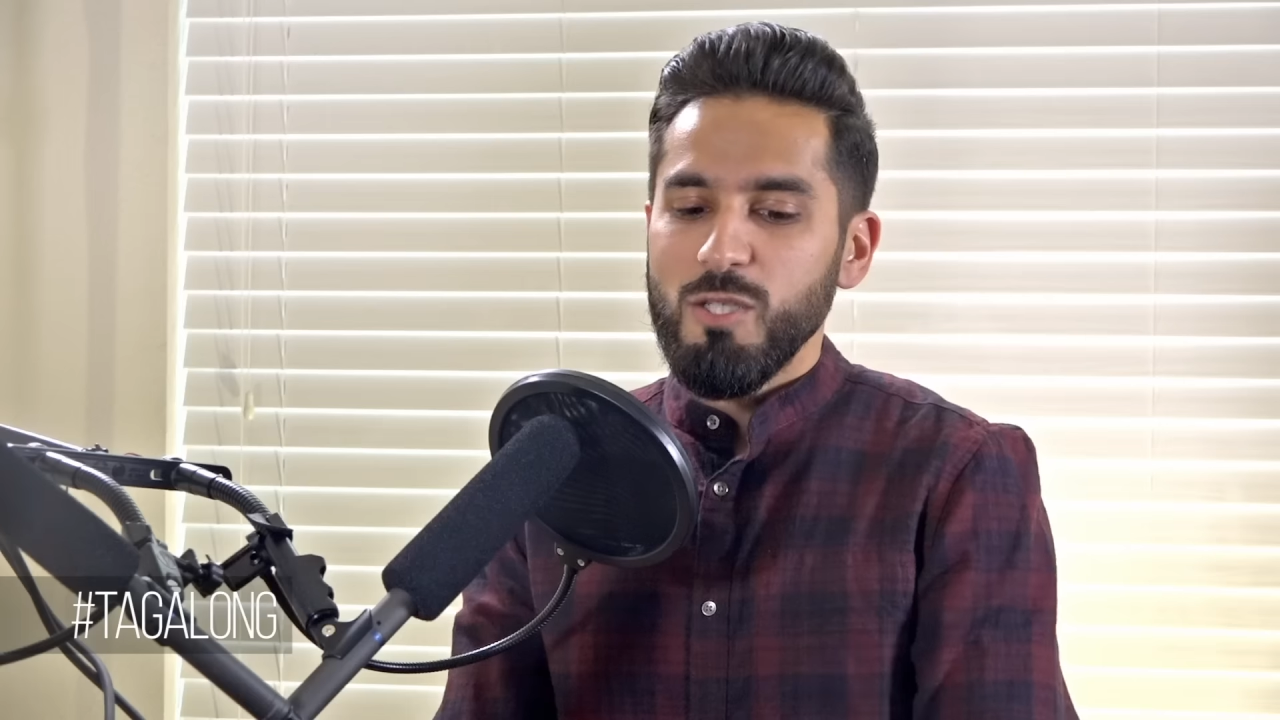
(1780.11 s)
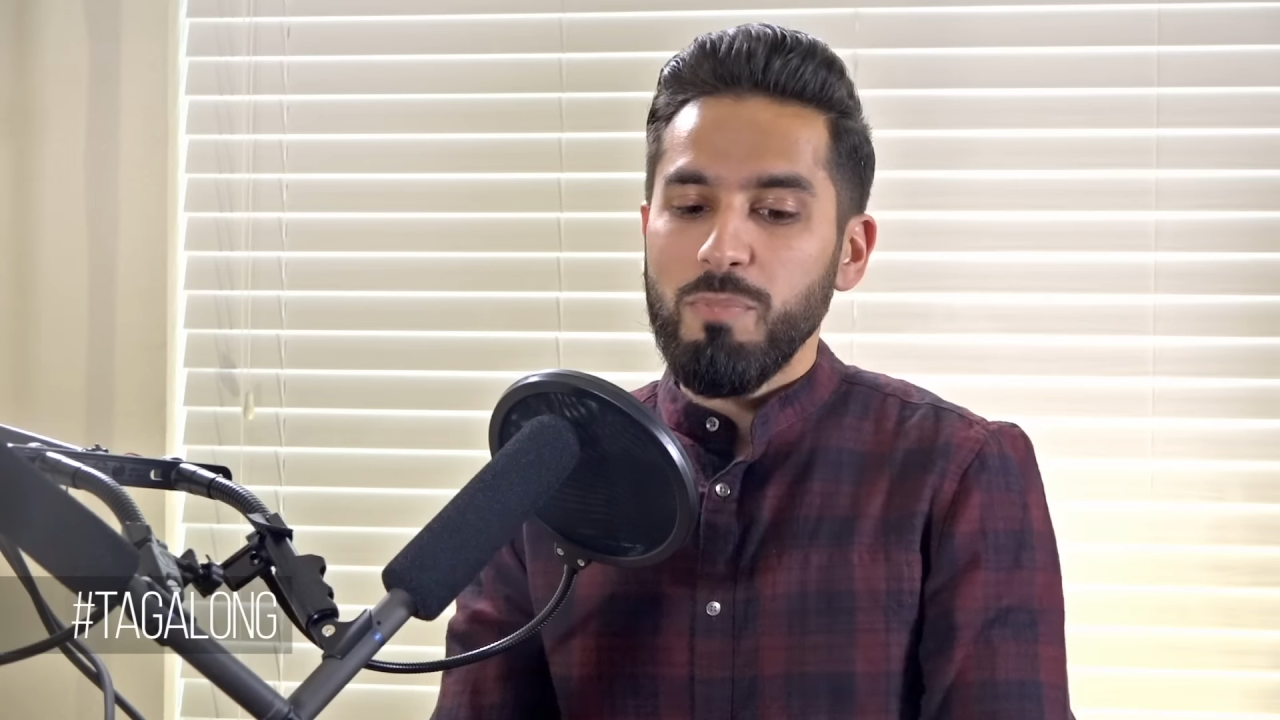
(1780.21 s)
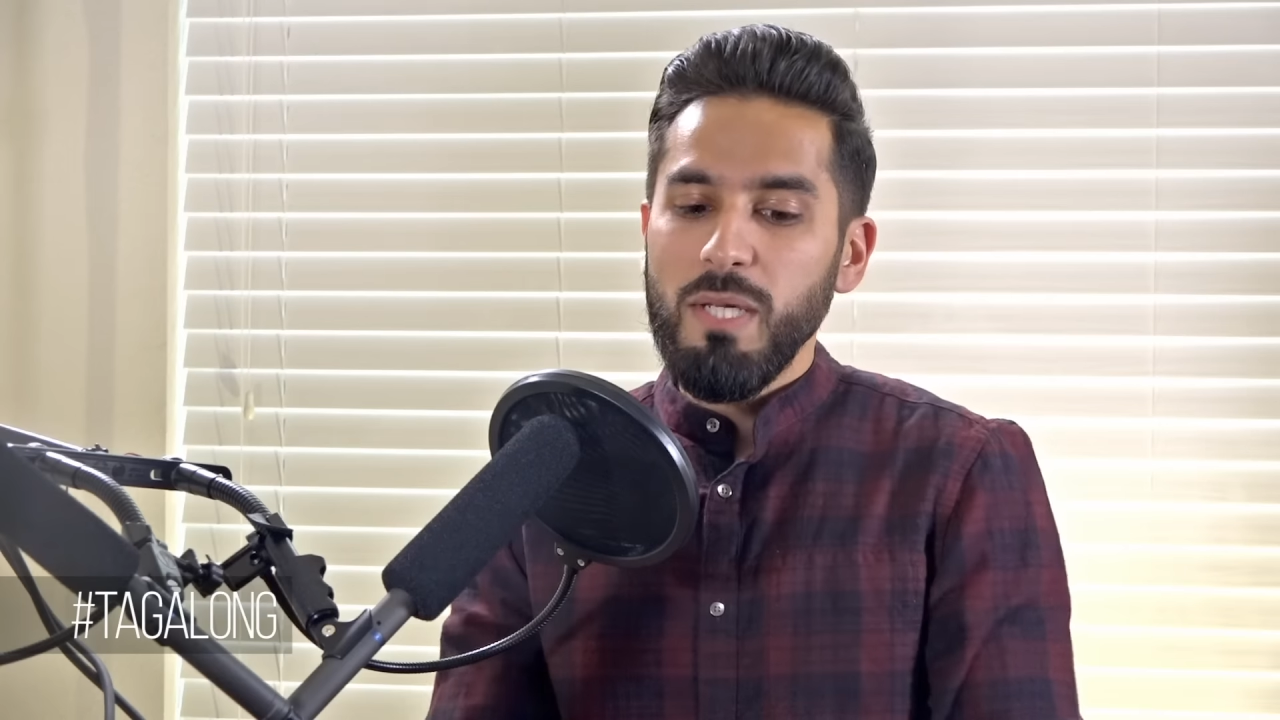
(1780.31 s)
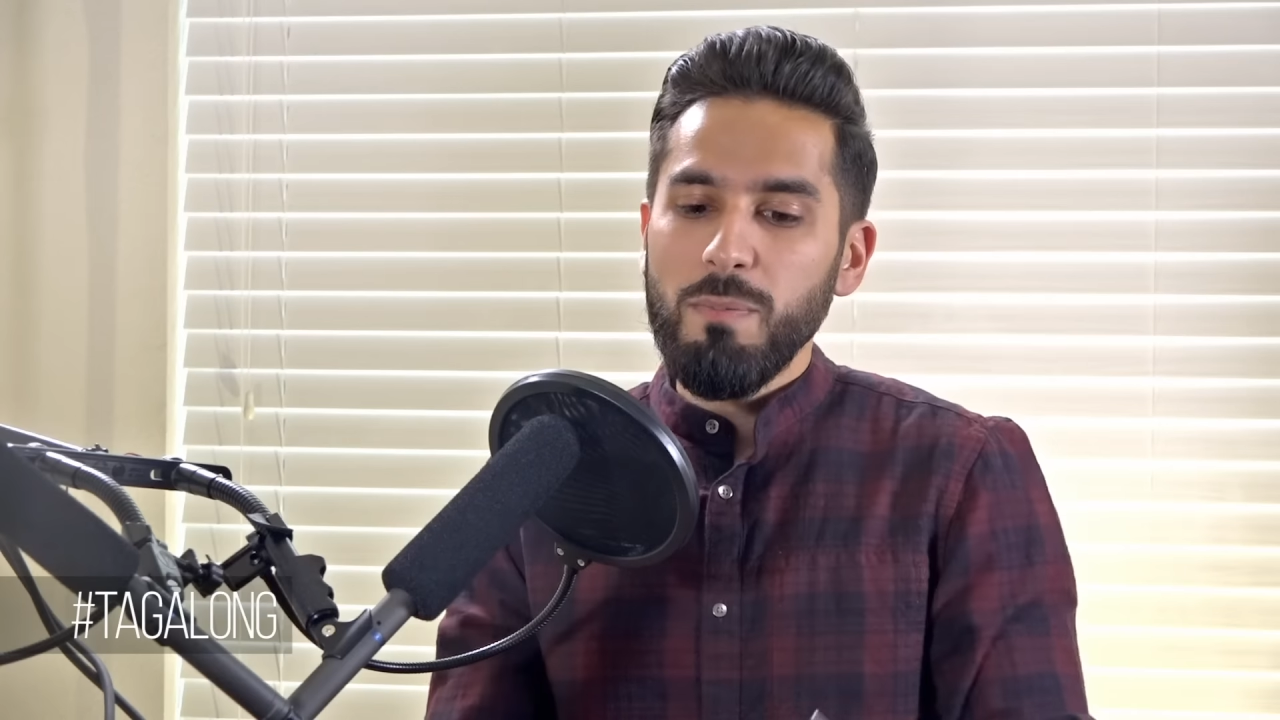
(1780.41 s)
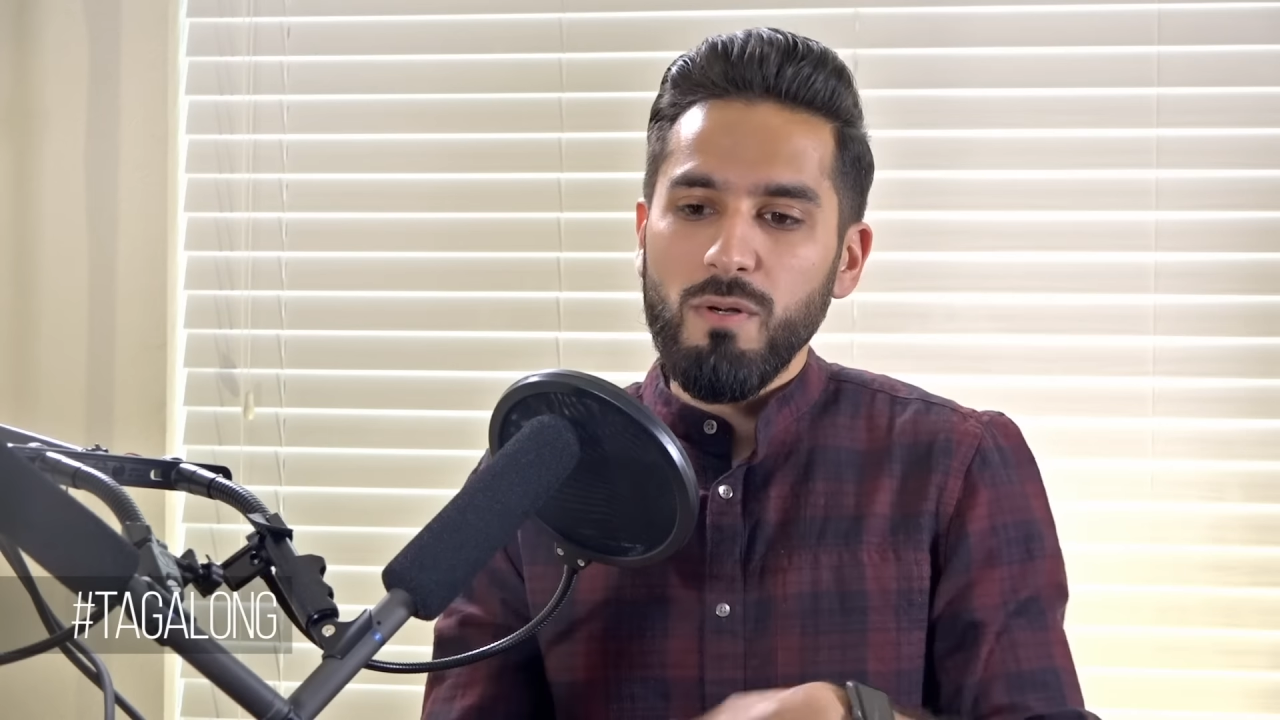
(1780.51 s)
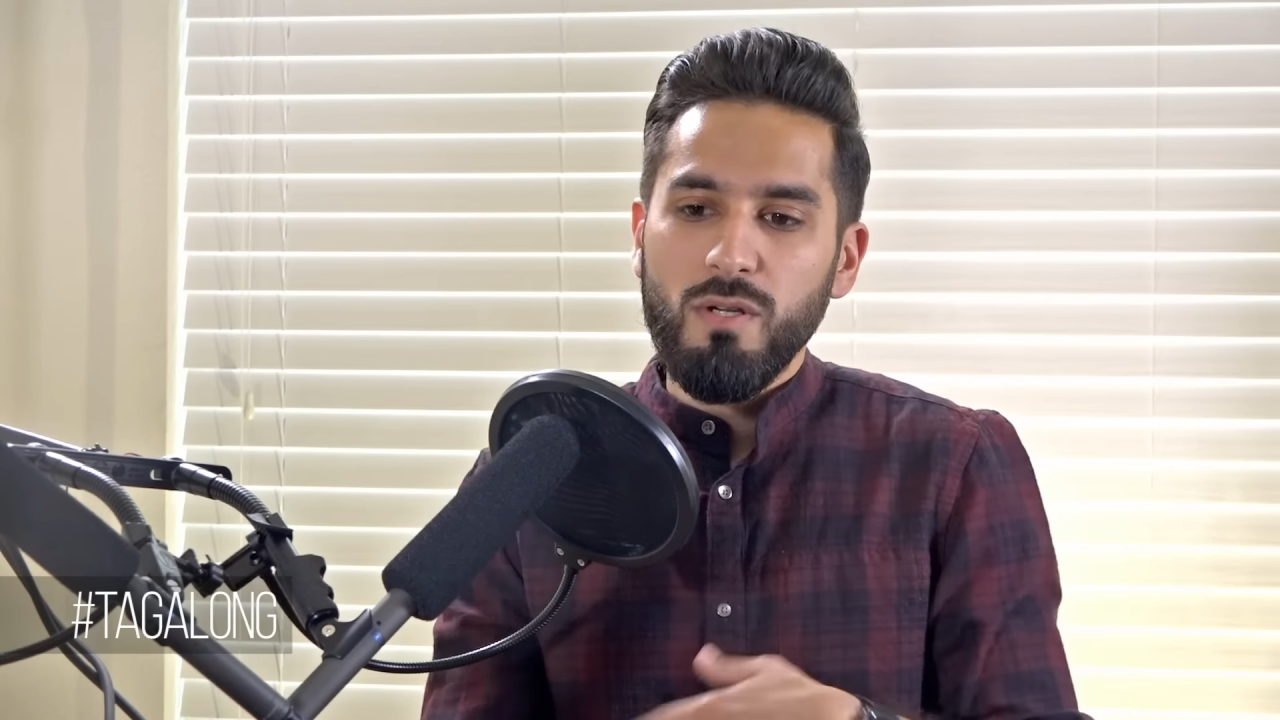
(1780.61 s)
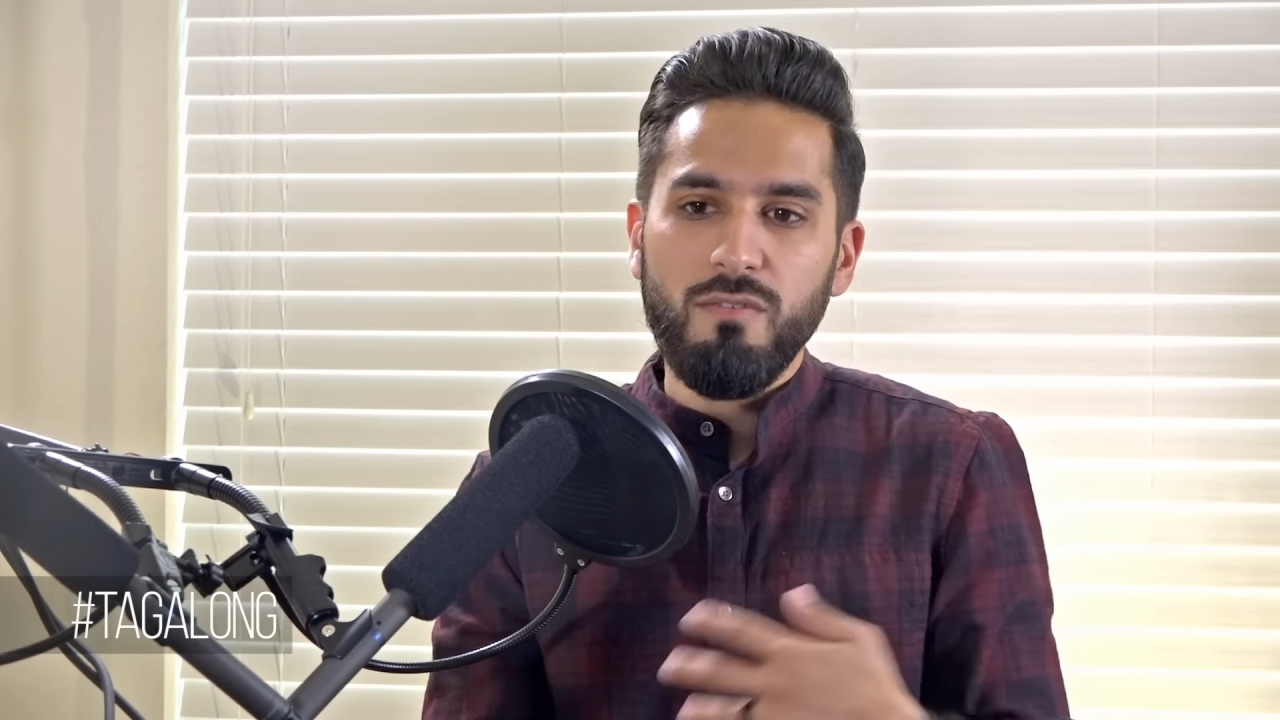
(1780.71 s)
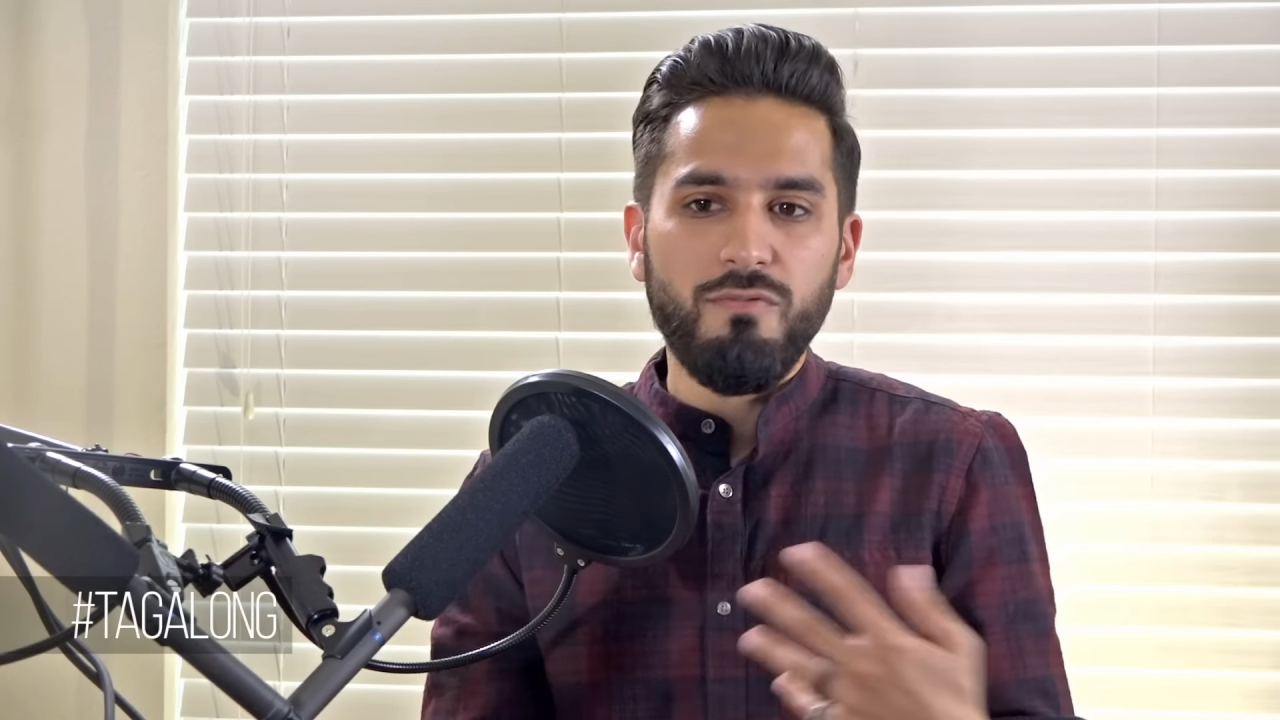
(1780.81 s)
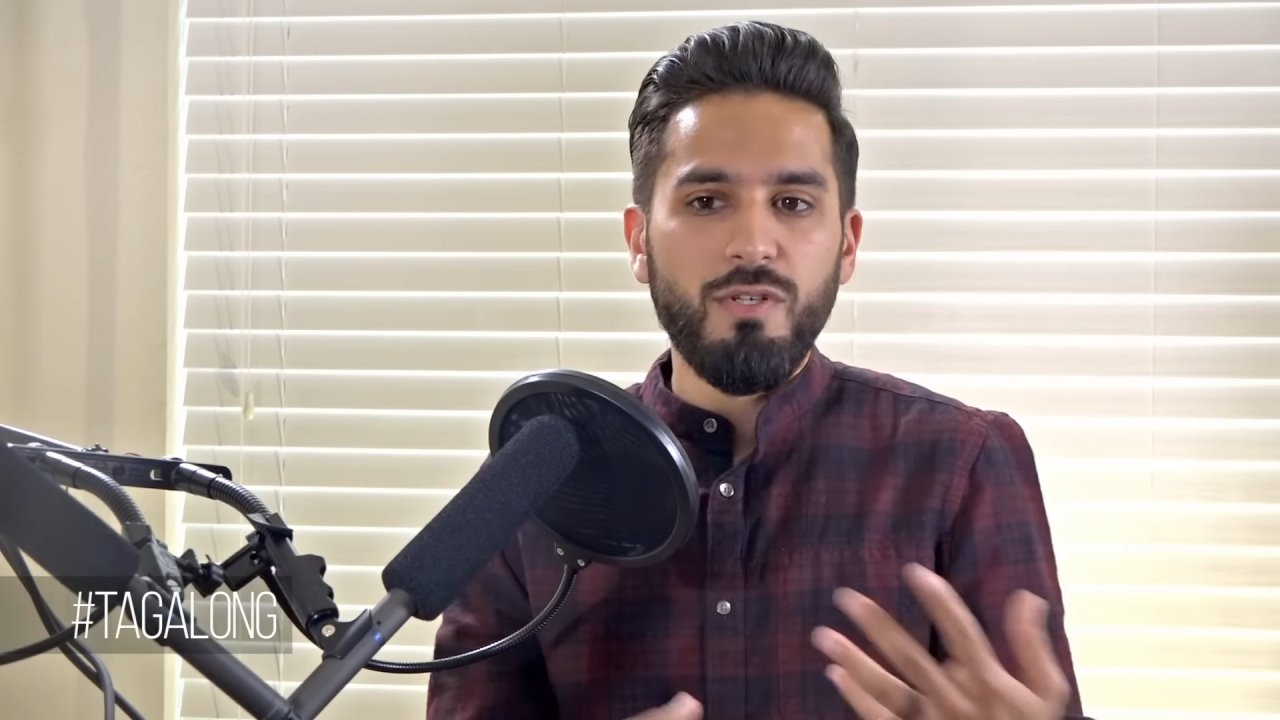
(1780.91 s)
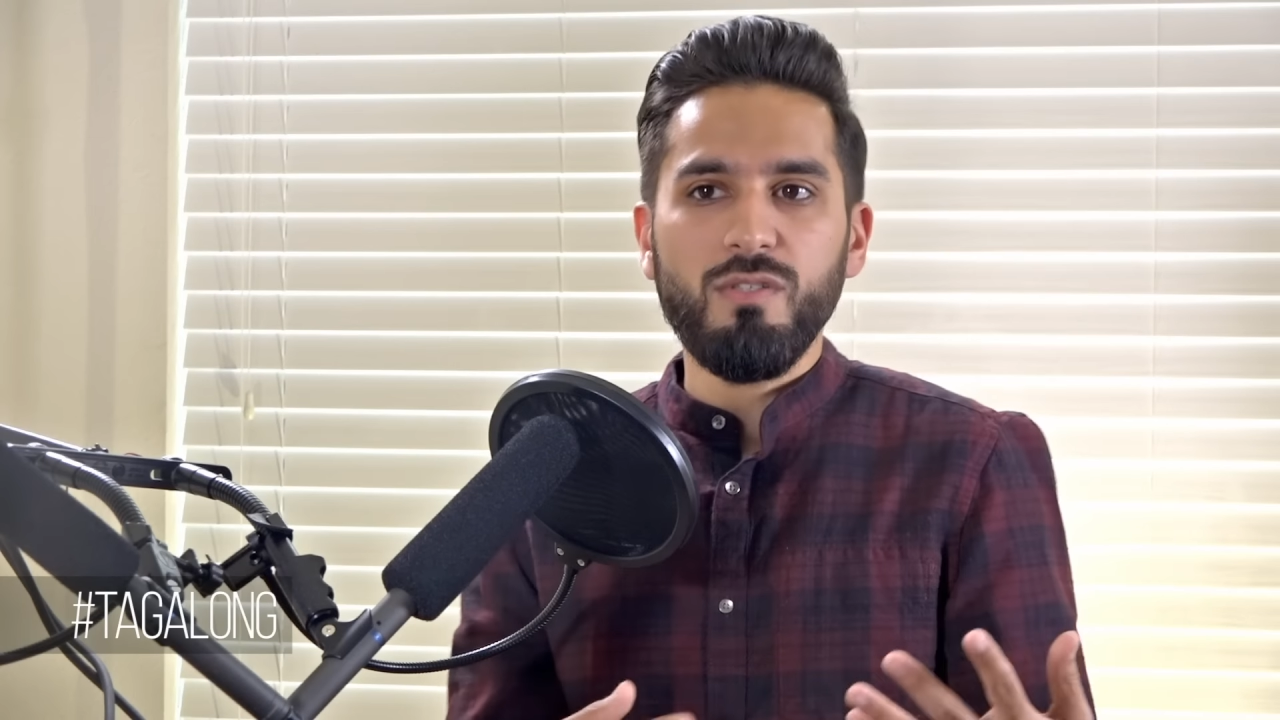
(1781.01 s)
So people are
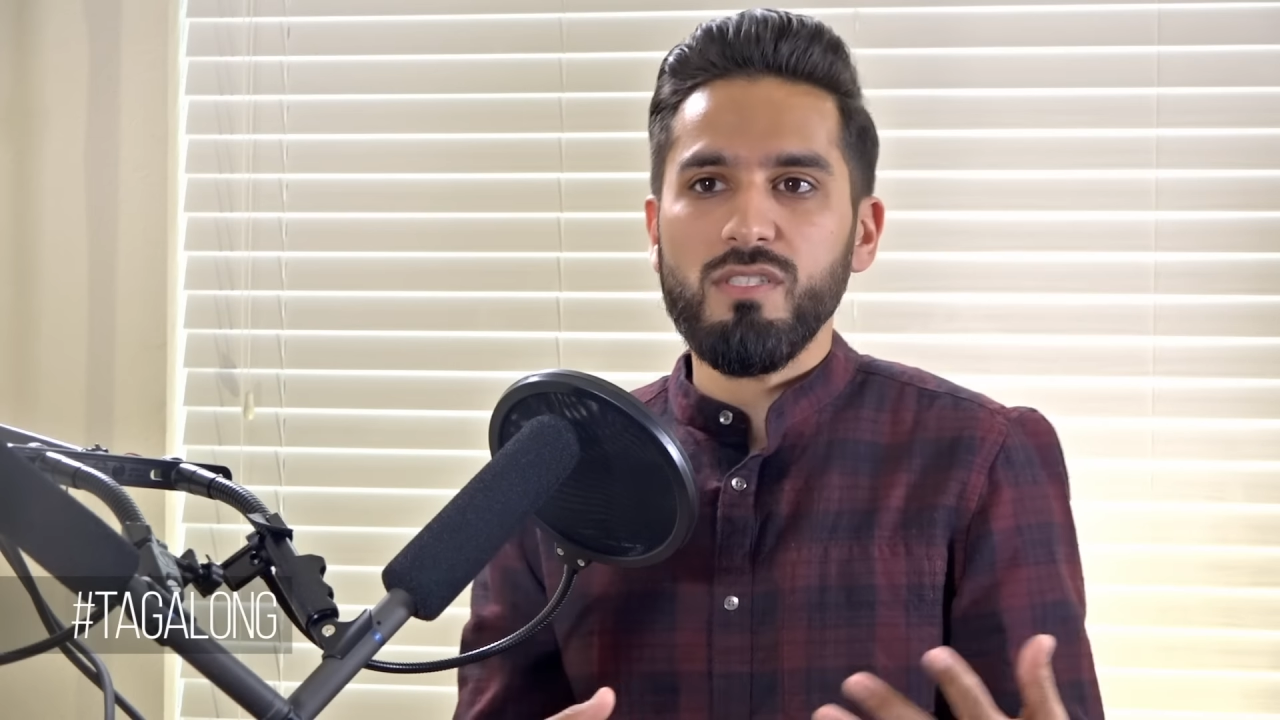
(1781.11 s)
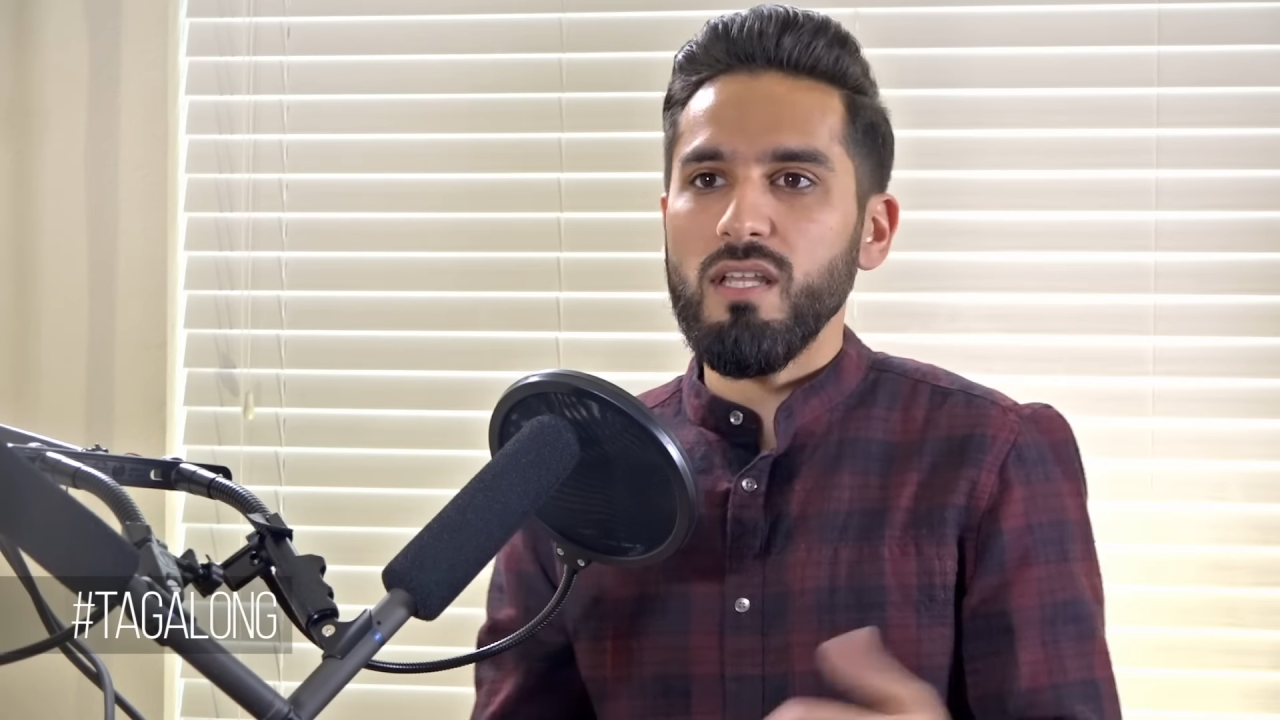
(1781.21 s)
confused.